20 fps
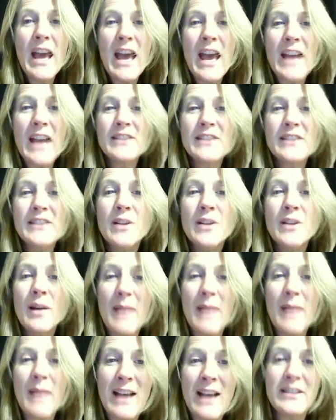And so
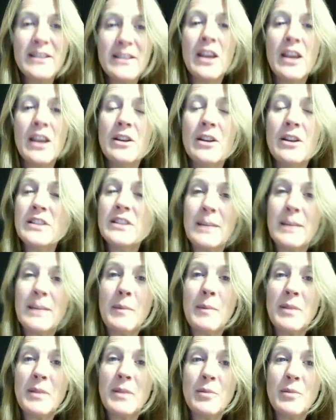I'm asking you to step
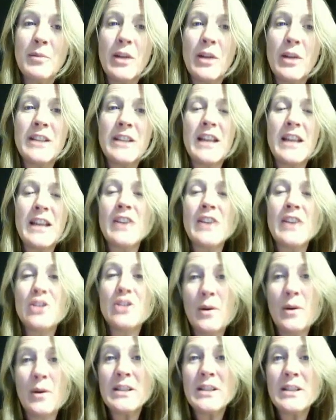up to the plate and
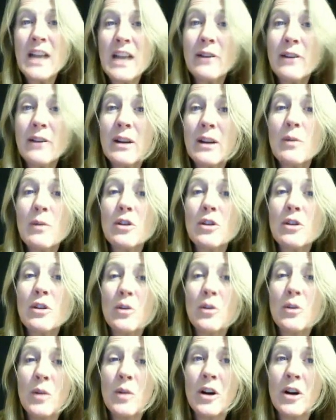show integrity with
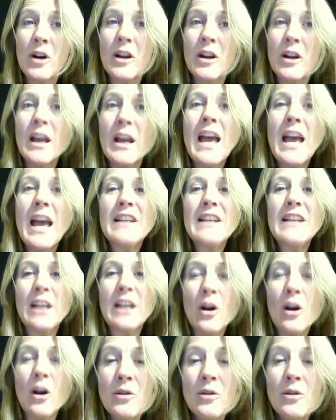your work, take
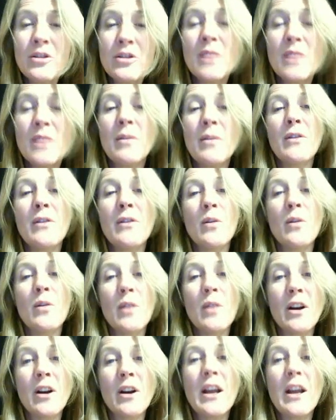ownership of your
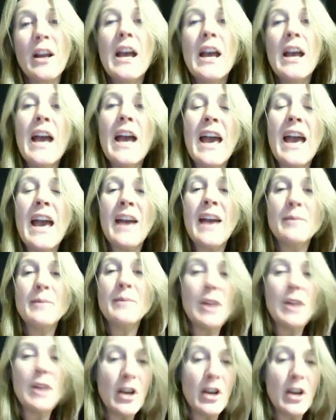work, and
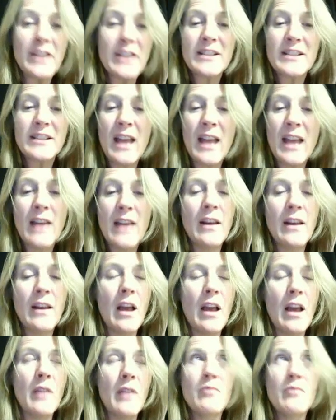be honest. And
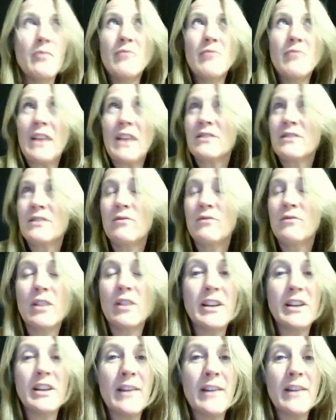that's
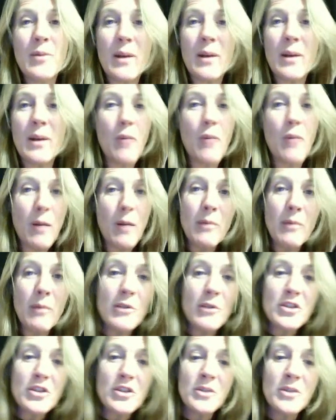really never been a problem
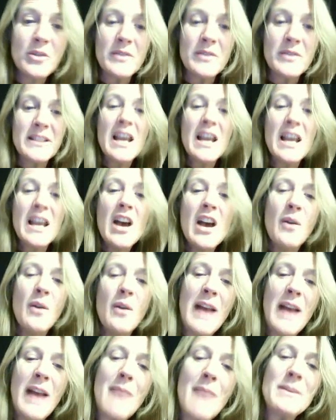for students.
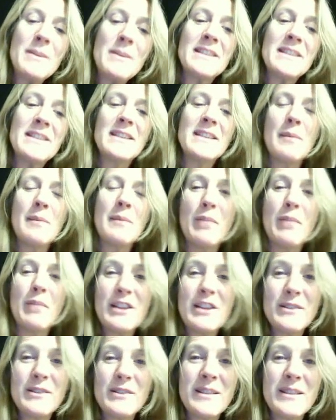What happens is that
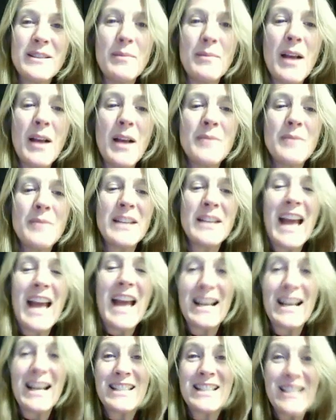plagiarism becomes an
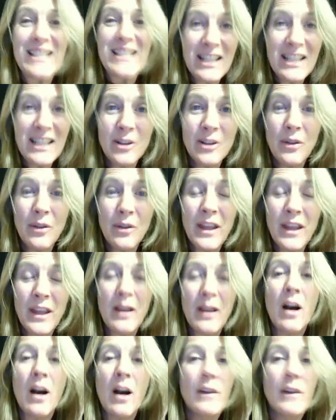accidental
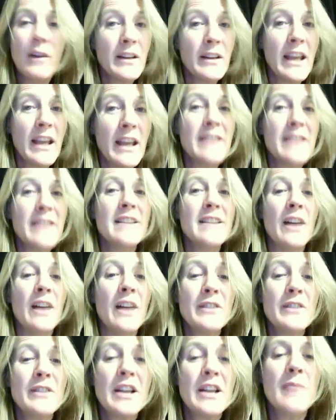thing
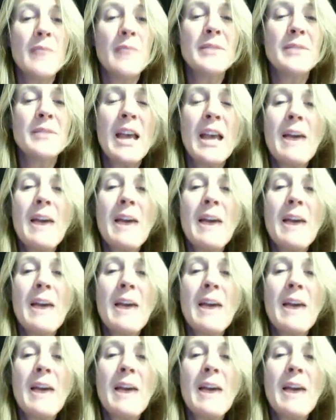oftentimes,